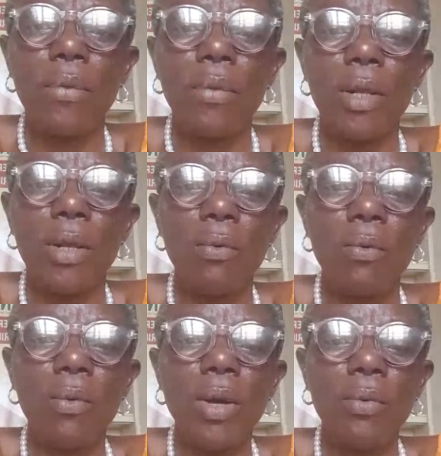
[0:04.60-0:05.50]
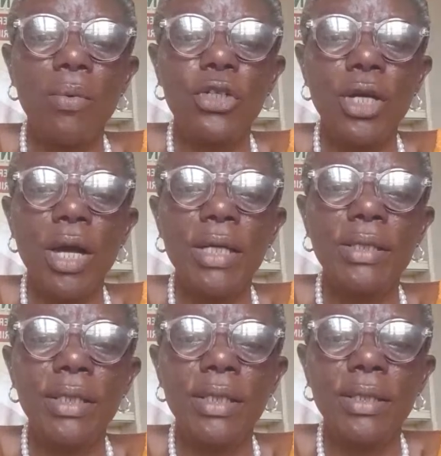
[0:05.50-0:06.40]
where we share
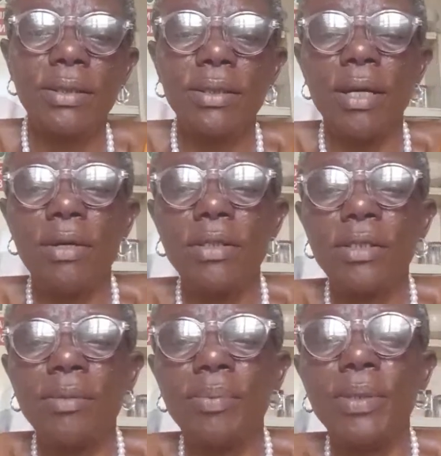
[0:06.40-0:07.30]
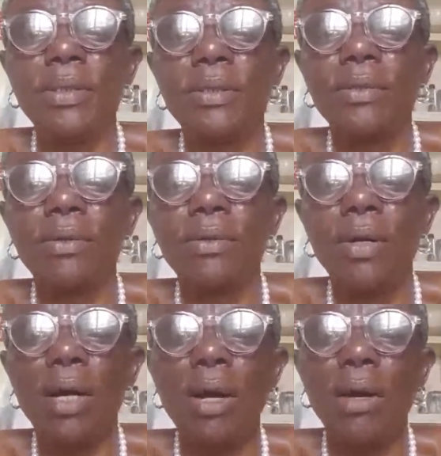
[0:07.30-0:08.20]
ideas and recipes on
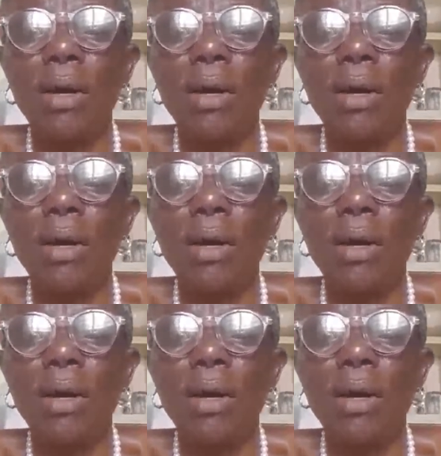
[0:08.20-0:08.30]
how